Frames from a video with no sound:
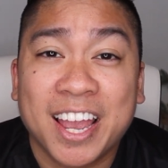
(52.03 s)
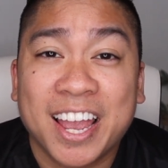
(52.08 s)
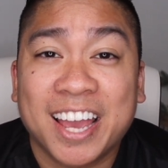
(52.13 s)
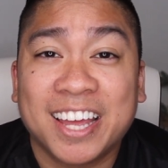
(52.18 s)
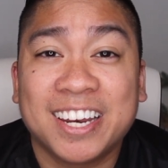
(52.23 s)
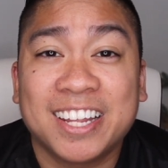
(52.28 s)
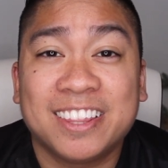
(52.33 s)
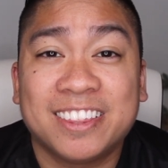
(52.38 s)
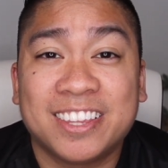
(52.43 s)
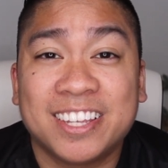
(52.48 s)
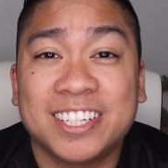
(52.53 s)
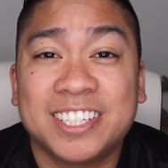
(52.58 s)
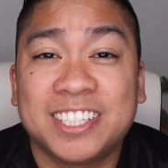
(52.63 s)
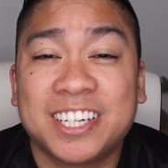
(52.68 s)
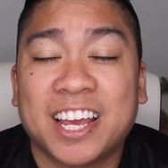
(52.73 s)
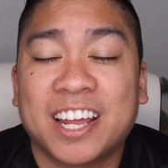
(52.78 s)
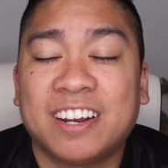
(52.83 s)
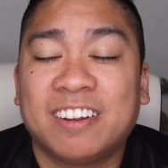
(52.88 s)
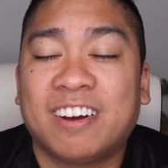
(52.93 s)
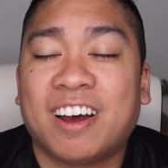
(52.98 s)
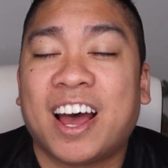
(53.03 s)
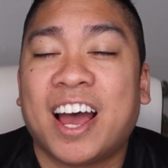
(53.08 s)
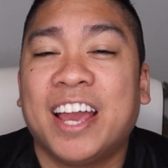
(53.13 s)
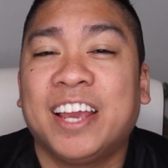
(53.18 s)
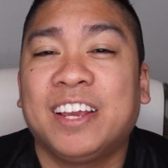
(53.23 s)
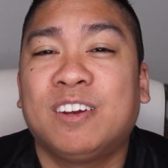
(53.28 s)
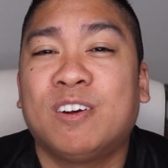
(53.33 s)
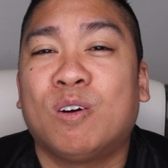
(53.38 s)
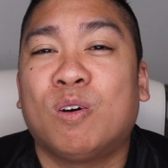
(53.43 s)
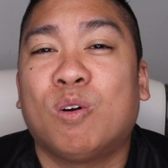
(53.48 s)
and in this channel,
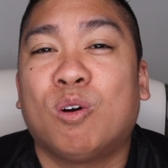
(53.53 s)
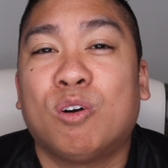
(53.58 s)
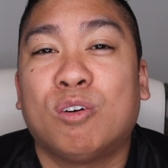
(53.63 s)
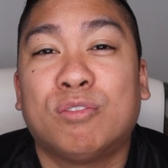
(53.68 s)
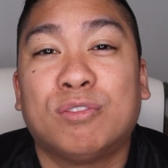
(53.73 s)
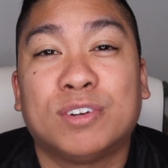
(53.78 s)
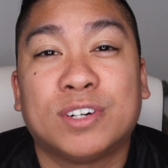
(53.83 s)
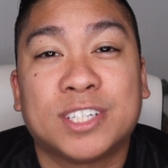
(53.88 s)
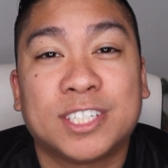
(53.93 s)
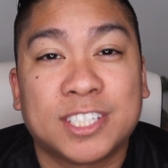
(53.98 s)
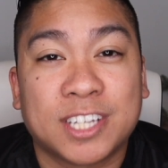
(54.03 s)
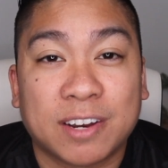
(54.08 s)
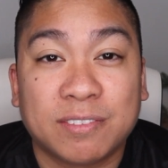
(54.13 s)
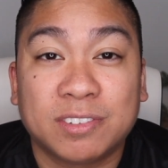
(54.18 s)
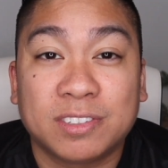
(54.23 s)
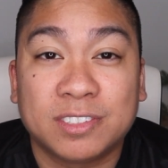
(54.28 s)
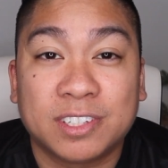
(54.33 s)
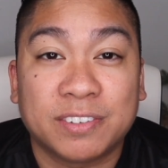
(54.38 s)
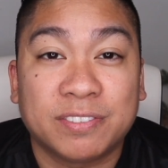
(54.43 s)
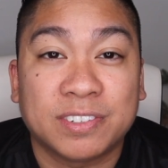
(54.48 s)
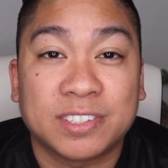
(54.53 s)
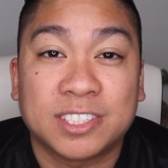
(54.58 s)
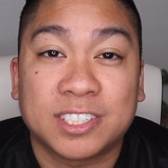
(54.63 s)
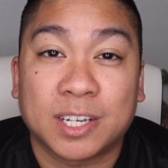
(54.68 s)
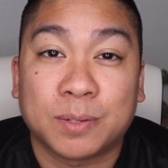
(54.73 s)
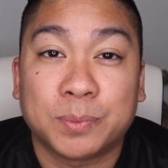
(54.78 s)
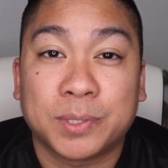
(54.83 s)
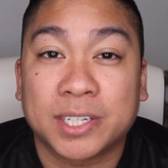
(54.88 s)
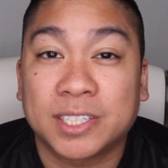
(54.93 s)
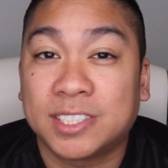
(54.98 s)
I go over several different
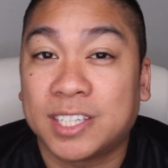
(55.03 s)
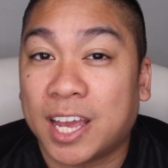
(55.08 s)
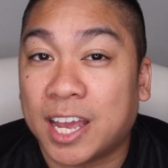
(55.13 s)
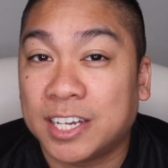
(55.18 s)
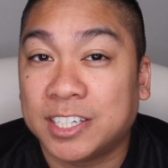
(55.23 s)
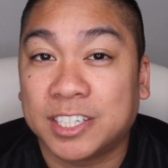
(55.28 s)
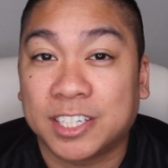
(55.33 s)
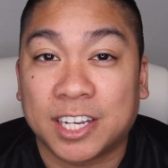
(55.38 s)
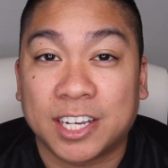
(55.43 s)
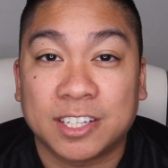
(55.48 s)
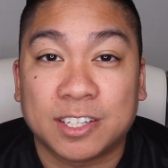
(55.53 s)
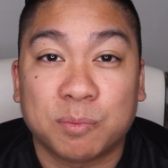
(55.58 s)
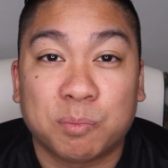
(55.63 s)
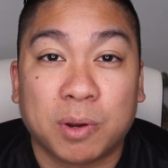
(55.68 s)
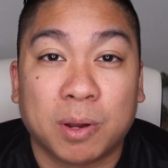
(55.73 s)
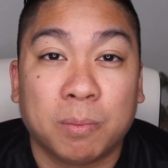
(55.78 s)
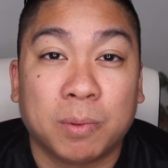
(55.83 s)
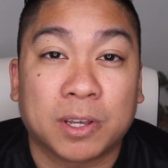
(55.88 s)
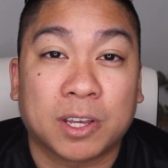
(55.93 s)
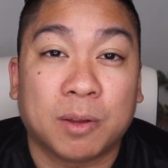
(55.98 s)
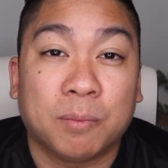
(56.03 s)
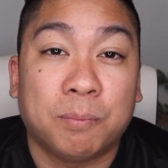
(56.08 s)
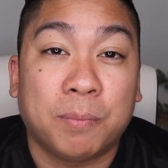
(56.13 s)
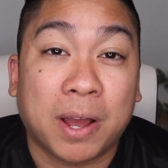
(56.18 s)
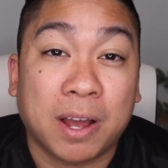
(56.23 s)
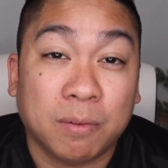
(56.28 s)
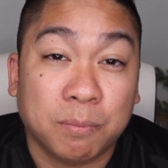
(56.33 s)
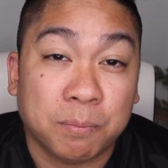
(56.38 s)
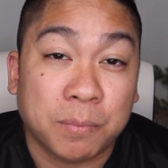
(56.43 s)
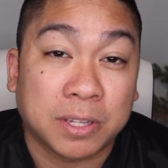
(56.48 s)
subjects to educate the public
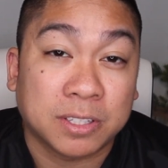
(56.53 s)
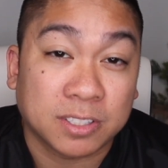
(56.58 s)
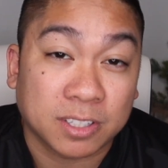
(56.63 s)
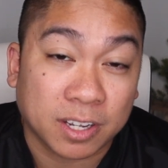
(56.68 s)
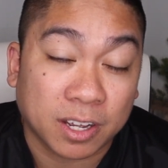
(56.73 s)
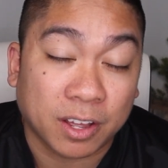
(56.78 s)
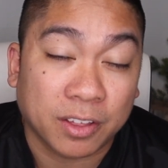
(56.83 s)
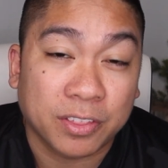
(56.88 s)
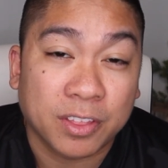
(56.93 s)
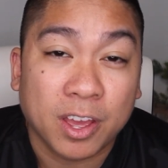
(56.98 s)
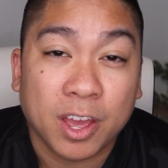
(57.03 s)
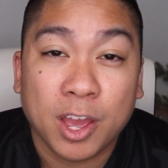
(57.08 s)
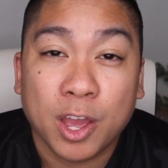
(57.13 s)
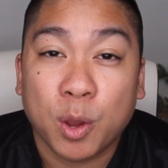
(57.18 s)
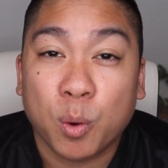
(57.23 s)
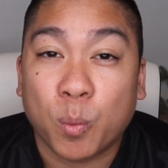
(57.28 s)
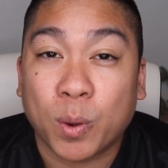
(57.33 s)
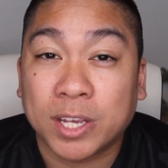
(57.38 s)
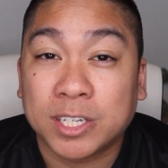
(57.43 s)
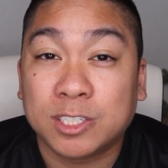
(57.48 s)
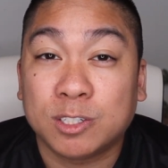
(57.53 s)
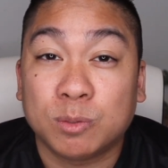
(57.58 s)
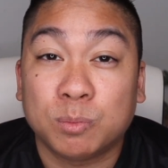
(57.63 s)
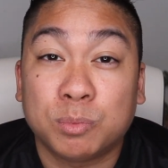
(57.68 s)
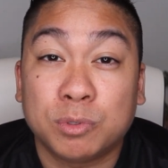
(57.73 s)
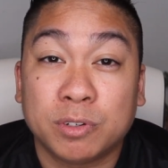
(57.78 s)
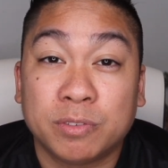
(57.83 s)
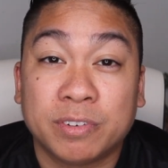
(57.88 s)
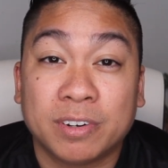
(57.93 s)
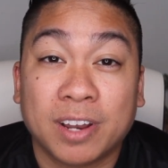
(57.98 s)
about mental health, ways to
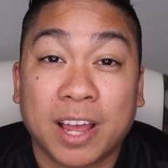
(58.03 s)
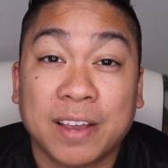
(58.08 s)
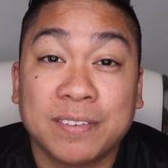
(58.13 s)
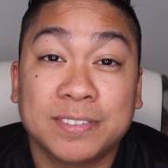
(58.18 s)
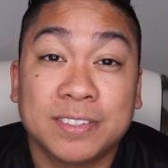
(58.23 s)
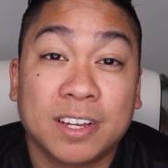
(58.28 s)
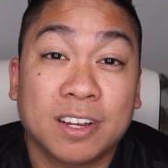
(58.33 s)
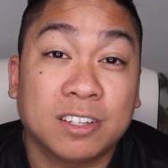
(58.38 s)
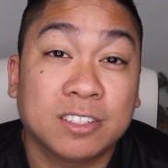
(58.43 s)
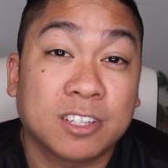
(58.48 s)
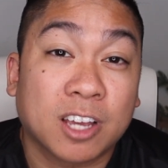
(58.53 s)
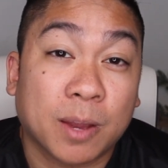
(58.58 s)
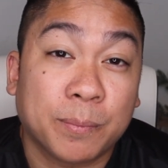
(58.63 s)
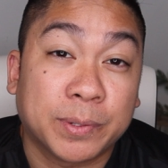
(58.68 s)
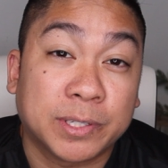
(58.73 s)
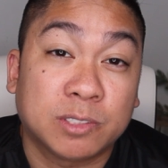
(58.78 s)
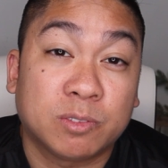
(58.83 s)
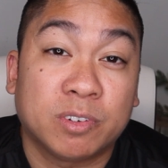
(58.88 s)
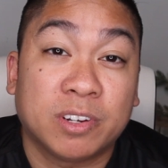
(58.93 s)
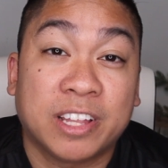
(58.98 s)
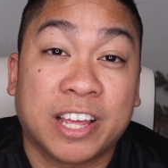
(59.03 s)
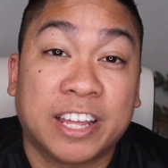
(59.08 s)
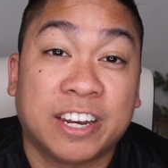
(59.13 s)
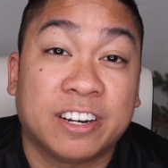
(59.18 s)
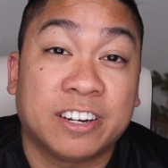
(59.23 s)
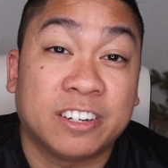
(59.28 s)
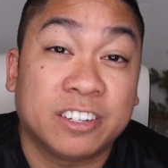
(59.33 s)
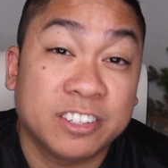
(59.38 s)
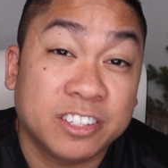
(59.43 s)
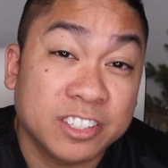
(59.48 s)
improve your lifestyle, topics
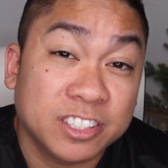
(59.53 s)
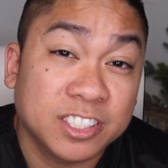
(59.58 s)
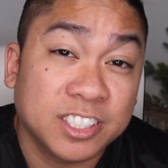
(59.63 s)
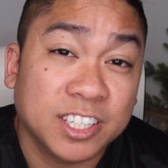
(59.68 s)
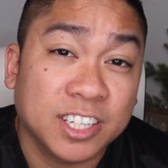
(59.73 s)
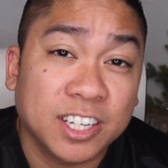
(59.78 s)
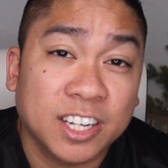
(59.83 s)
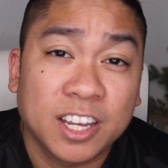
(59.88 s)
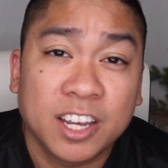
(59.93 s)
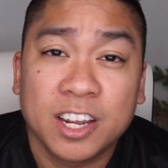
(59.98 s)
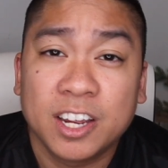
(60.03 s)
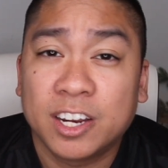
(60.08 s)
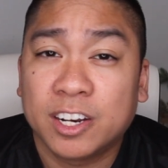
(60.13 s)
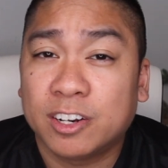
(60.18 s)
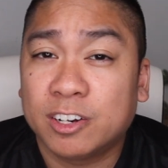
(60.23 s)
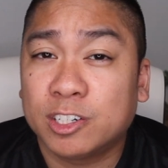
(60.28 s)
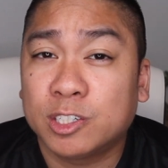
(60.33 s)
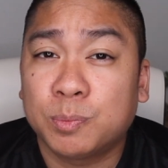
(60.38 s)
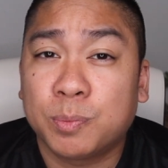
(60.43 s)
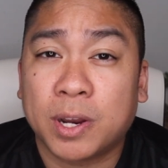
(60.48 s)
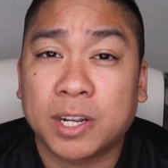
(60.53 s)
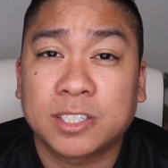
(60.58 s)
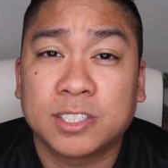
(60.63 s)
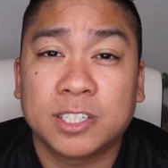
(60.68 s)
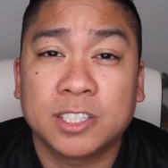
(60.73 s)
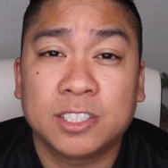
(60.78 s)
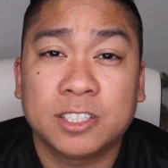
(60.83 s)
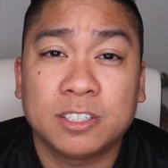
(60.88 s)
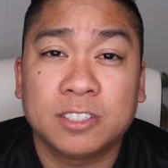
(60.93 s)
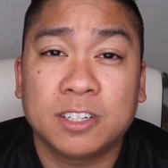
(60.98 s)
related to nursing, nurse
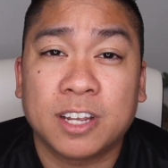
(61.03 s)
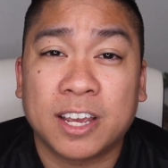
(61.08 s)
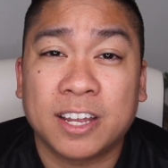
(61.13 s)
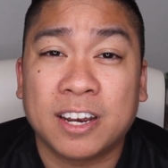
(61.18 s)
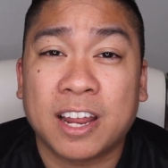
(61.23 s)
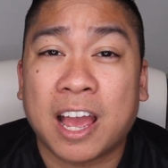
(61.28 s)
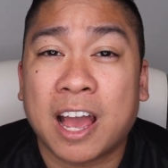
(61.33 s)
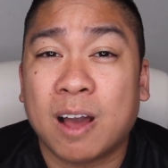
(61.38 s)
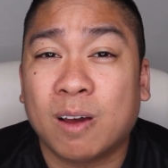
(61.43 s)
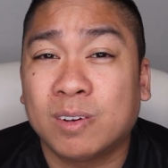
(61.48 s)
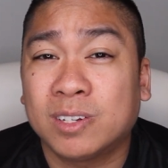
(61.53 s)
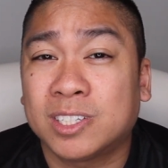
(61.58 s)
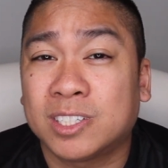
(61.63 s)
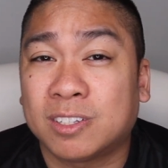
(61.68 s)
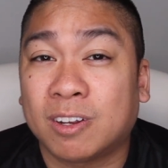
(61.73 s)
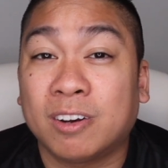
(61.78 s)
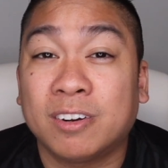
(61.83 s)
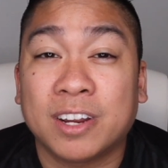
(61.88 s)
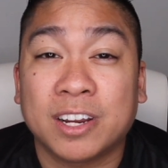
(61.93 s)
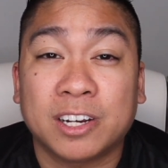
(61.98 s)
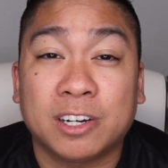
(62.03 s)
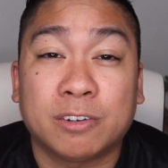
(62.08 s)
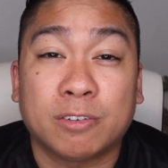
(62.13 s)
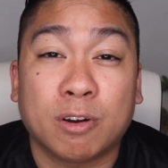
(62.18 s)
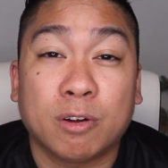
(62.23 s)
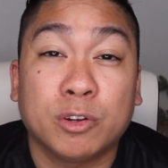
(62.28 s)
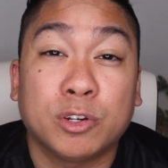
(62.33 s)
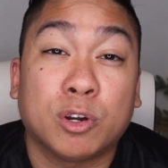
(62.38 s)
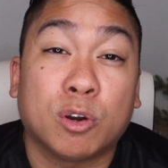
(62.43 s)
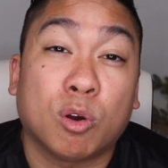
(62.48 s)
practitioners, and how to start and
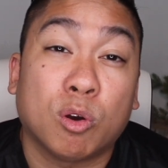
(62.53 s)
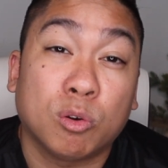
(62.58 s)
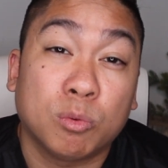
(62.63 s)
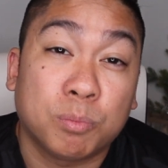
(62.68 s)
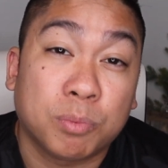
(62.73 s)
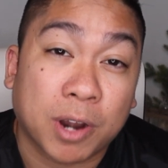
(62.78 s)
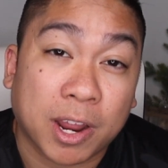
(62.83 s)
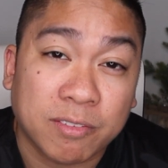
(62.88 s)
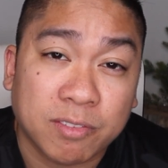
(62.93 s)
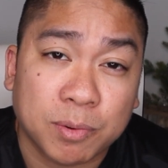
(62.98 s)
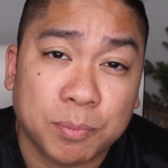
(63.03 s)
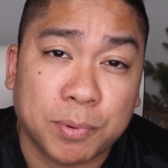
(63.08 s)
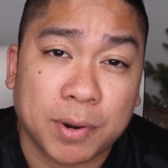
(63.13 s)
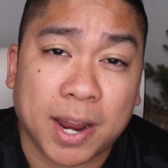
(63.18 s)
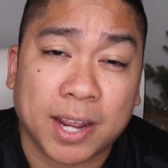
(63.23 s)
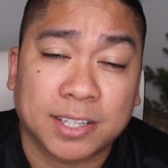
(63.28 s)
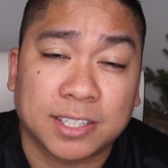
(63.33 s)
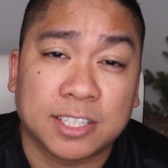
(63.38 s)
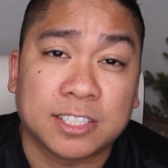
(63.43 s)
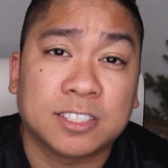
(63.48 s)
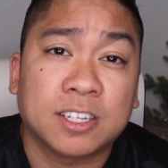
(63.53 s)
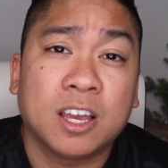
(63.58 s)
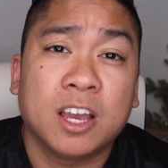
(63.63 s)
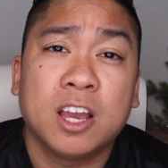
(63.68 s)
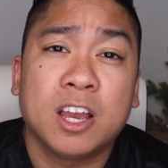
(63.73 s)
grow your own private practice.